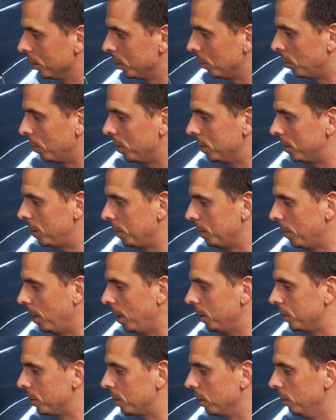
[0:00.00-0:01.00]
So I'm going to take
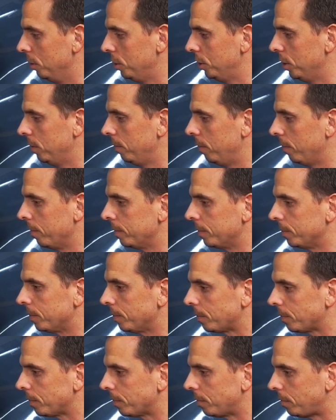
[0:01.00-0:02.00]
my solution,
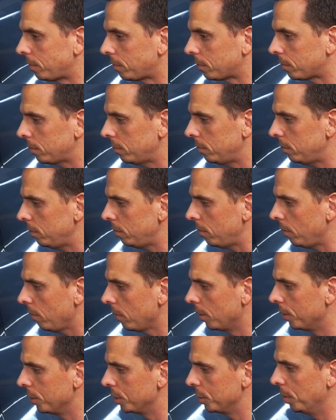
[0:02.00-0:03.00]

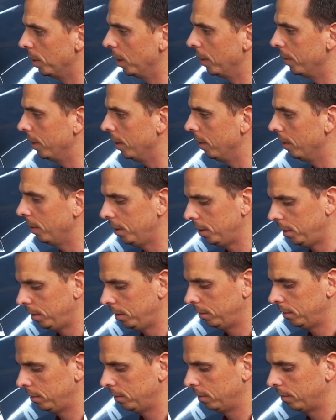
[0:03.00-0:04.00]
spray it on the
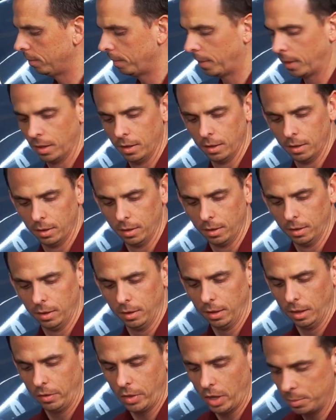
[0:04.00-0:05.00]
area,
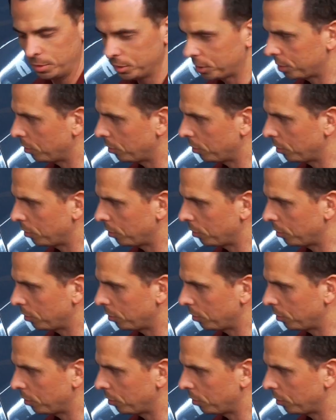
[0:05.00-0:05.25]
and then I'm just